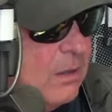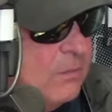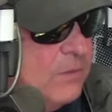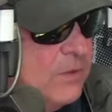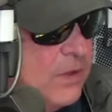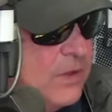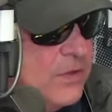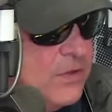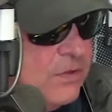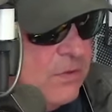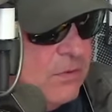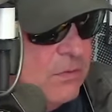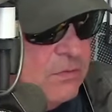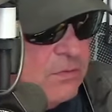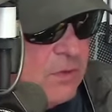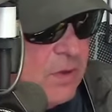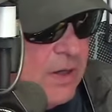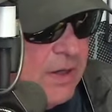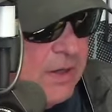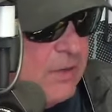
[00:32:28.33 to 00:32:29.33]
Did you
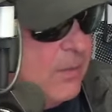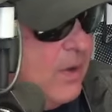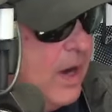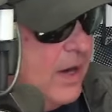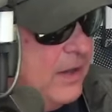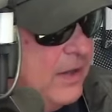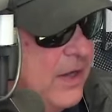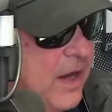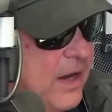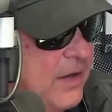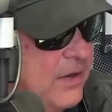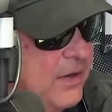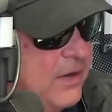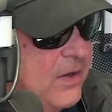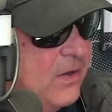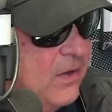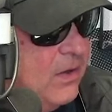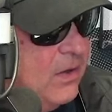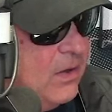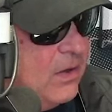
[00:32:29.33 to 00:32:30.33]
try to eradicate it
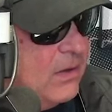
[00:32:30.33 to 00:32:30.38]
at all?